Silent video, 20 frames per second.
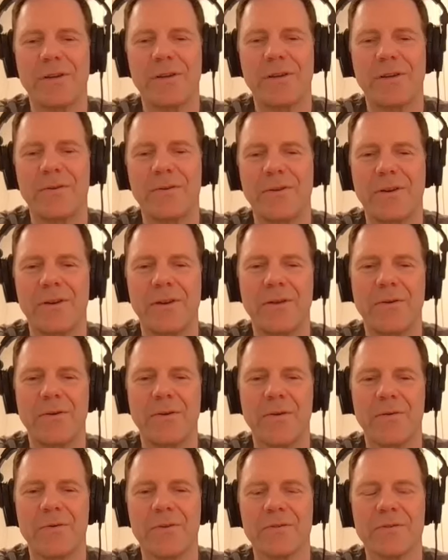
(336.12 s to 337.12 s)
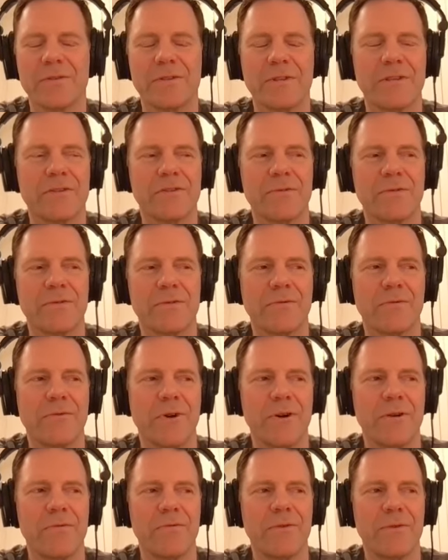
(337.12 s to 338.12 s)
You you know those things are in
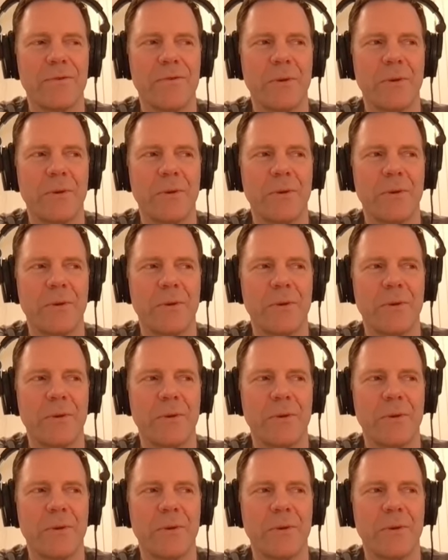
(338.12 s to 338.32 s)
front of you.